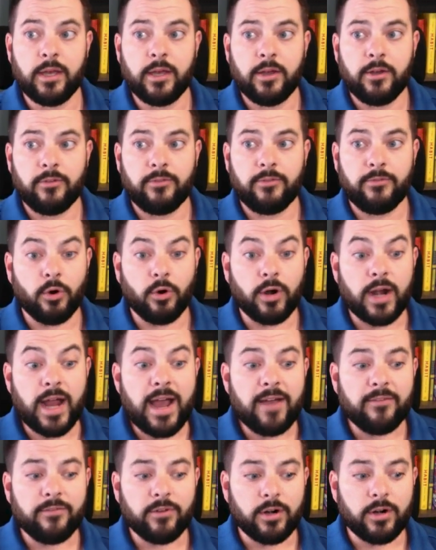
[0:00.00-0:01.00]

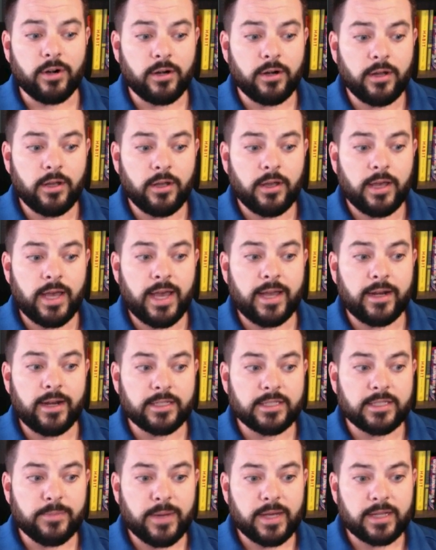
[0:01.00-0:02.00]
forever and
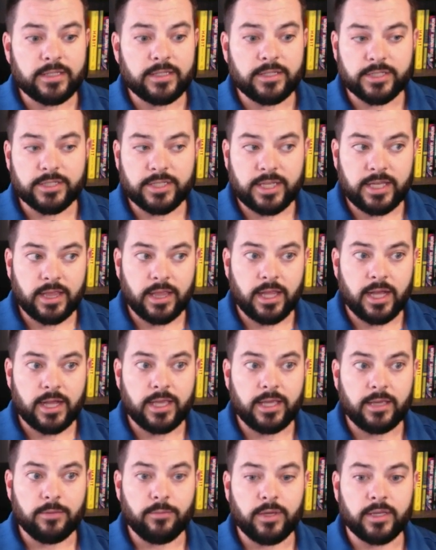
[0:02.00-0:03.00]
expect to just get
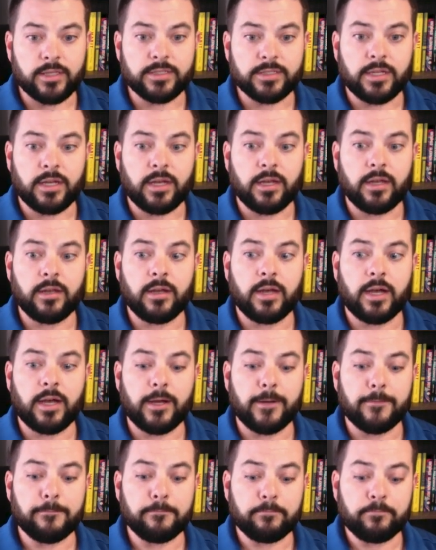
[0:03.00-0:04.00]
lucky, because
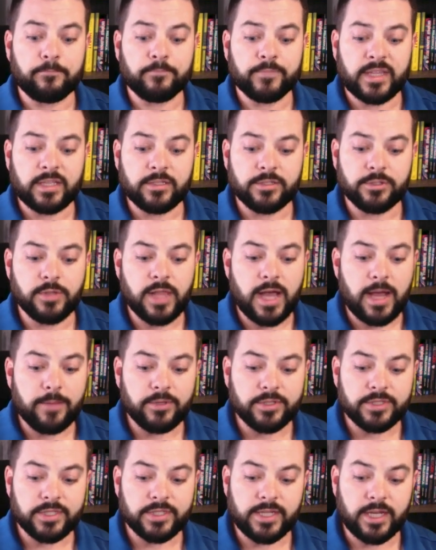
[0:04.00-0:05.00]
Sulab
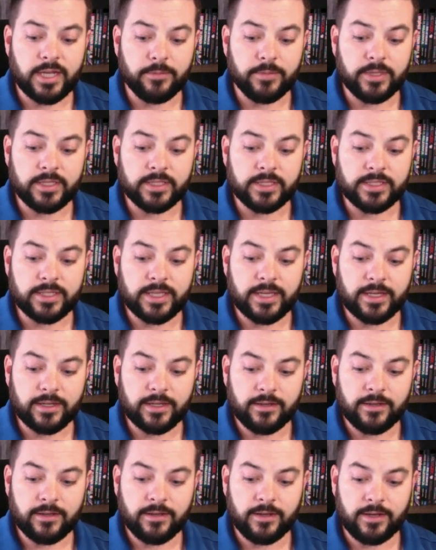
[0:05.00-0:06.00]
used to tell me this thing
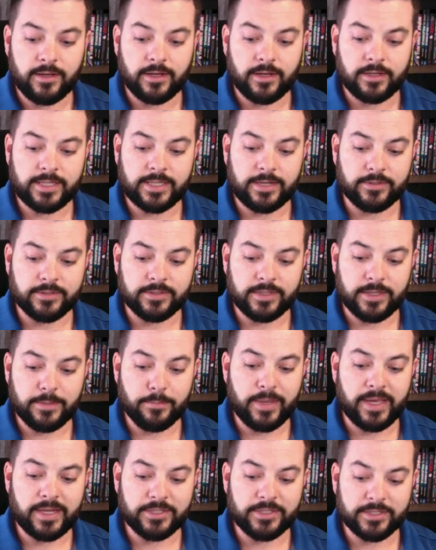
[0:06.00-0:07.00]
because I was
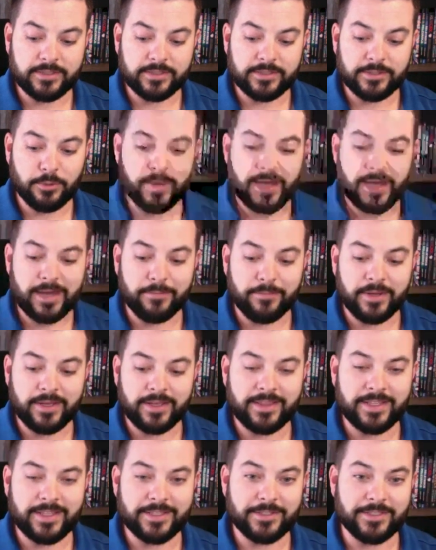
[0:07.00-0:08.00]
impatient so bad.
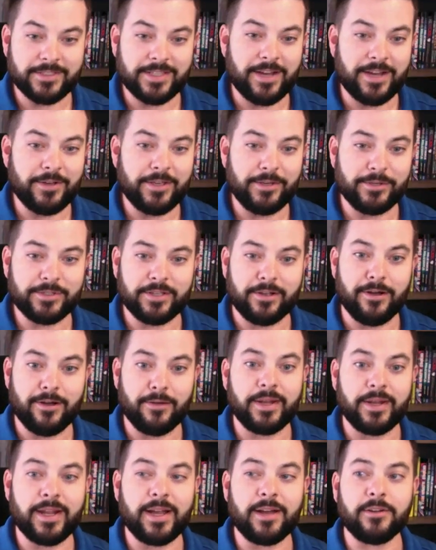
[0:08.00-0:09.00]
This is how he used to calm
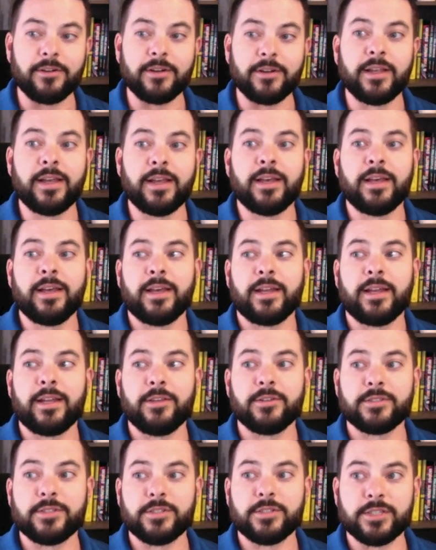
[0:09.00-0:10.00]
me down. And he
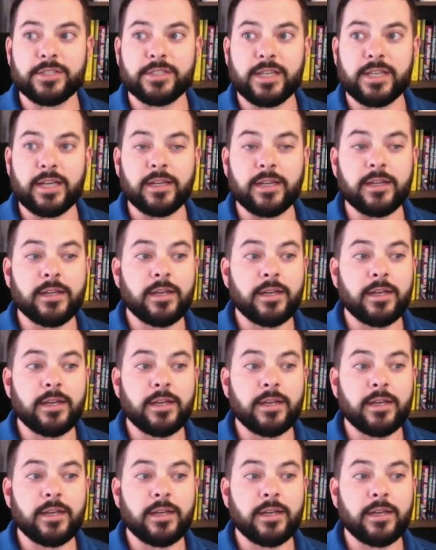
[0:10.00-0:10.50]
used to just say,